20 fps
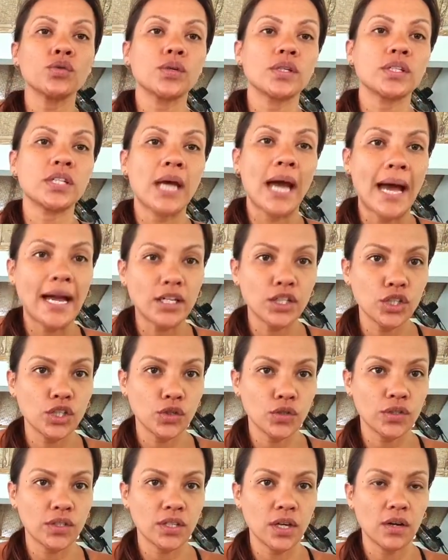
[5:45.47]
to
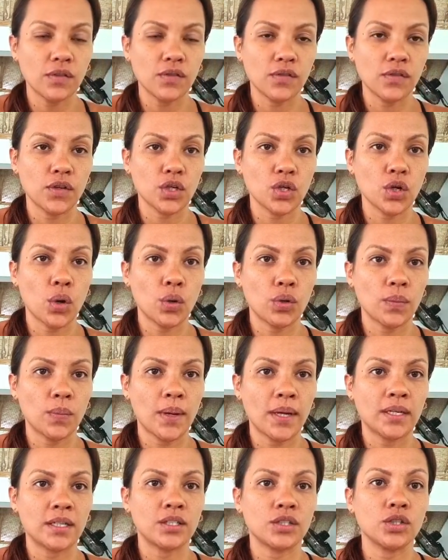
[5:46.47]
attach yourself, if you're
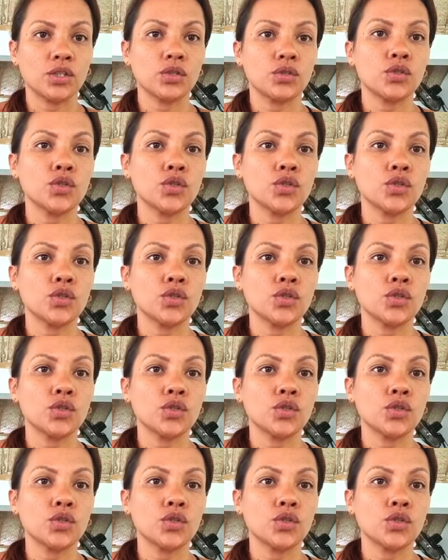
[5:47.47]
codependent,